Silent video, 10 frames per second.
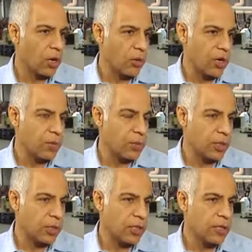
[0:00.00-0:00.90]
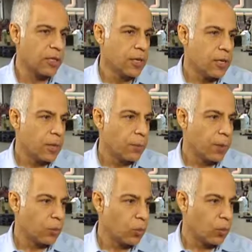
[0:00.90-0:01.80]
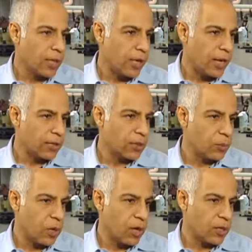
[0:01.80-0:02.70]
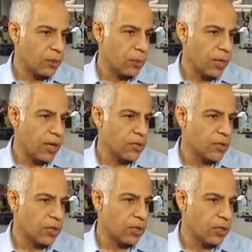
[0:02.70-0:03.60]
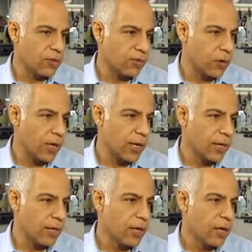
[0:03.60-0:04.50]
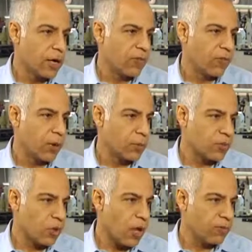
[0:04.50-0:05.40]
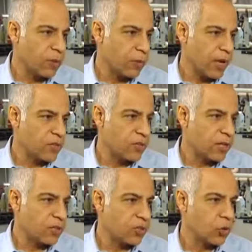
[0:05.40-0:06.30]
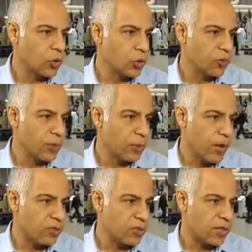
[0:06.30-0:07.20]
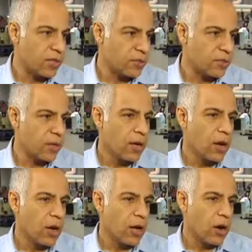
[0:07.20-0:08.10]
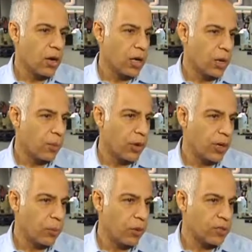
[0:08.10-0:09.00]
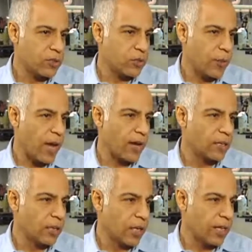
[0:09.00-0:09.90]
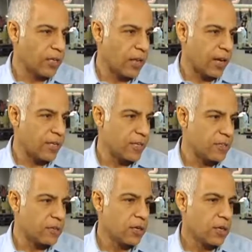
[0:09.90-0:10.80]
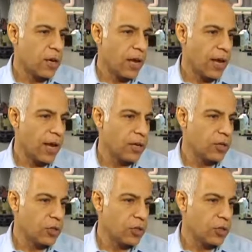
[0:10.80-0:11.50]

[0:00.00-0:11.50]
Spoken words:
our green building. But we led the marketplace in converting from solvent-based inks to UV-based inks on our printing presses back in the late 90s. And